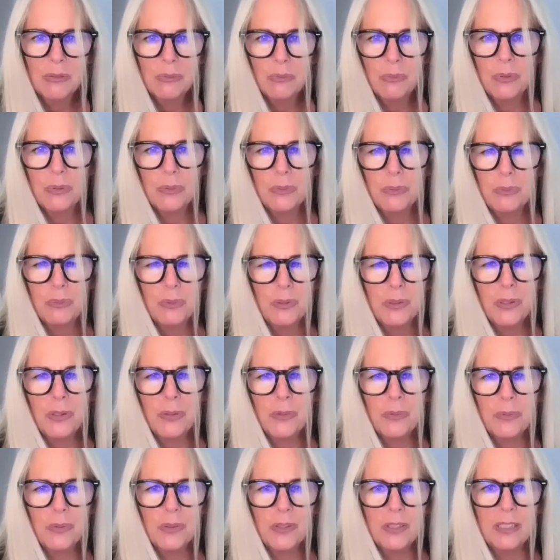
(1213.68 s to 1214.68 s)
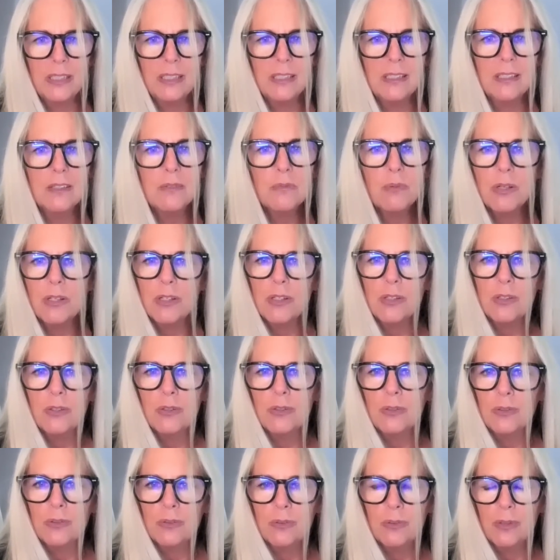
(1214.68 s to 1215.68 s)
we don't really need what
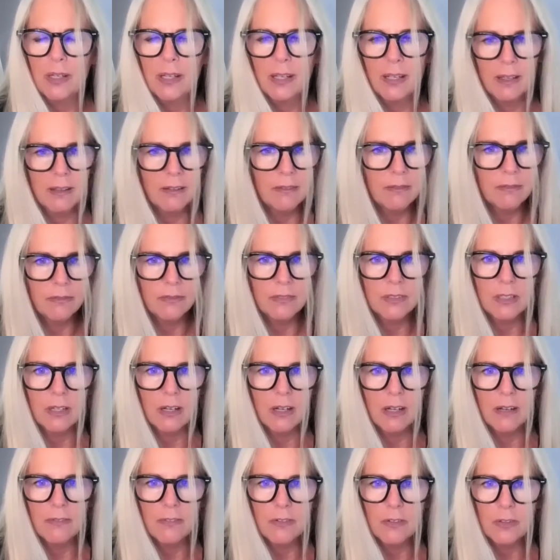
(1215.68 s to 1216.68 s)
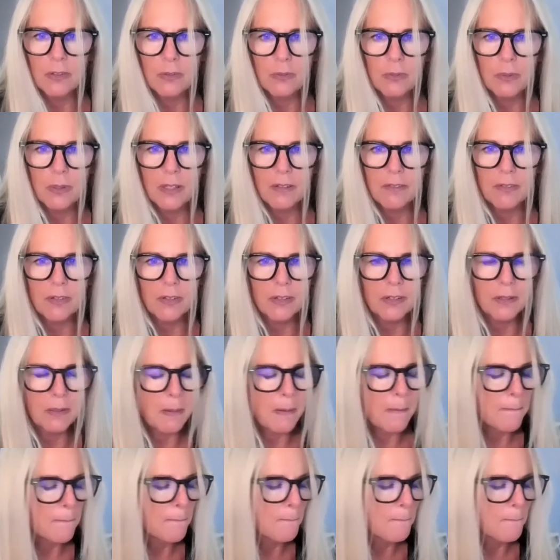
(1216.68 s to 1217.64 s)
you have to offer or whatever.